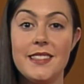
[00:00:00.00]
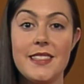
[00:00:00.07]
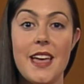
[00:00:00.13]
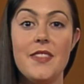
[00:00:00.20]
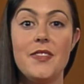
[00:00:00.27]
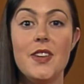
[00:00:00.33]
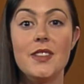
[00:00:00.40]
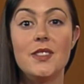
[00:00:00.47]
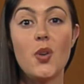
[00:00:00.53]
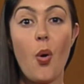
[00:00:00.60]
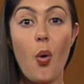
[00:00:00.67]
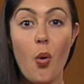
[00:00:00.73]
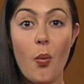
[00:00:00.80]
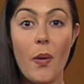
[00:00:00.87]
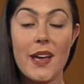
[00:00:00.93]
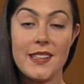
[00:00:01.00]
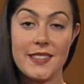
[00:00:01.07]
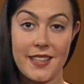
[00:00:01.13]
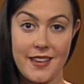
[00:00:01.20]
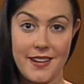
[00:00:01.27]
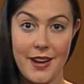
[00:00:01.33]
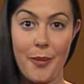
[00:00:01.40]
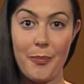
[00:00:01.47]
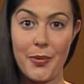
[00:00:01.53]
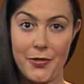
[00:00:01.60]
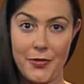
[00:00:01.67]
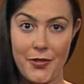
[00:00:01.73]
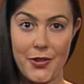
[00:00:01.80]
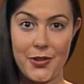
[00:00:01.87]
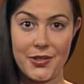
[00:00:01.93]
that there's always a number
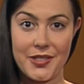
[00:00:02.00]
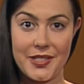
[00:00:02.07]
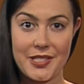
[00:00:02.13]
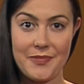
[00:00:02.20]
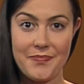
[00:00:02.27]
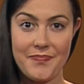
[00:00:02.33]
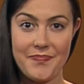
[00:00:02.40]
first.